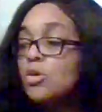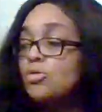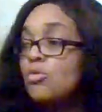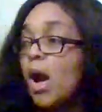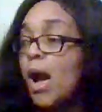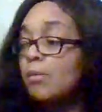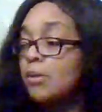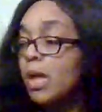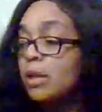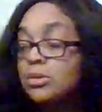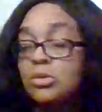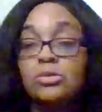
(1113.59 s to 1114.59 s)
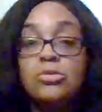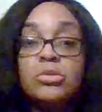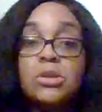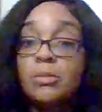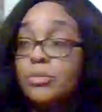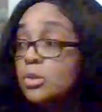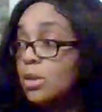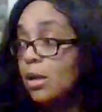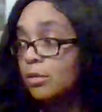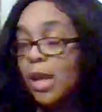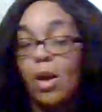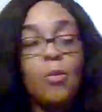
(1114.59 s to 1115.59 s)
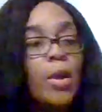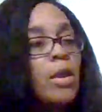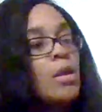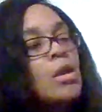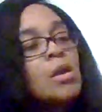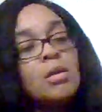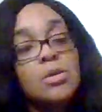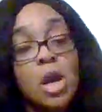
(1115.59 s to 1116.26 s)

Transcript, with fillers: You obligated to do something that, that way.